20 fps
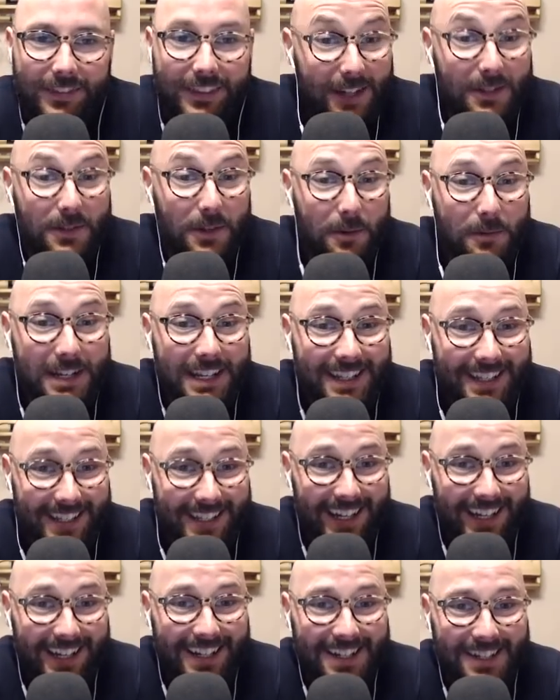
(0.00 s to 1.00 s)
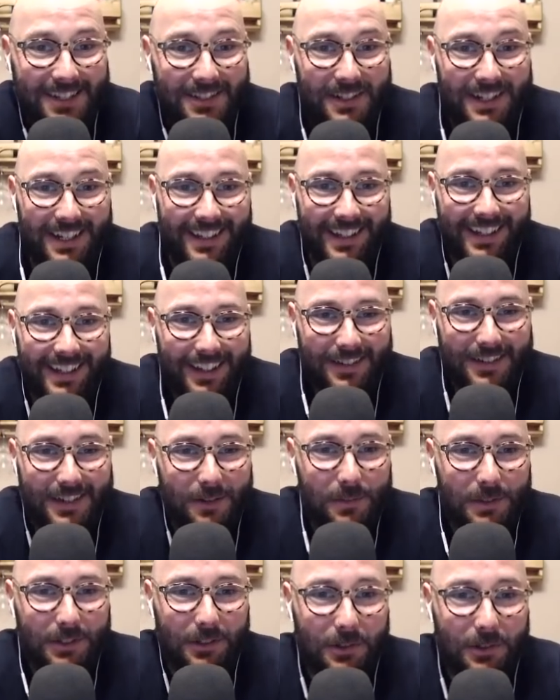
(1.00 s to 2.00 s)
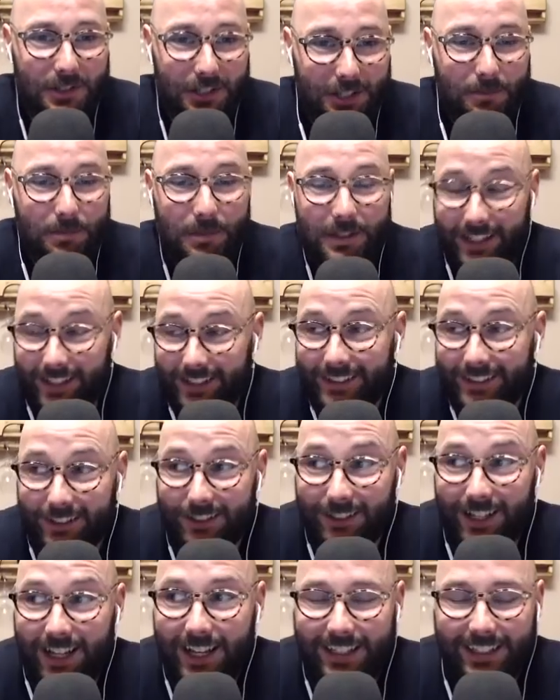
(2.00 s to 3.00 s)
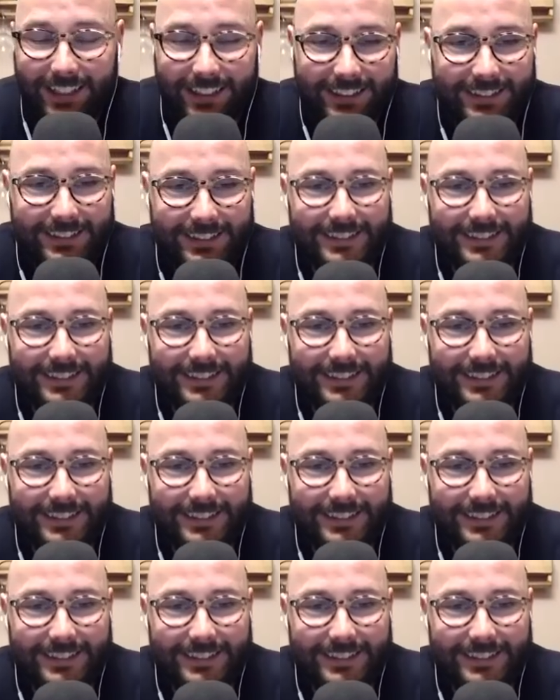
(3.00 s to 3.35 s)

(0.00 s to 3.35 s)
that's what I mean. It's the kind of story that if someone told you, you'd be like, "You're lying."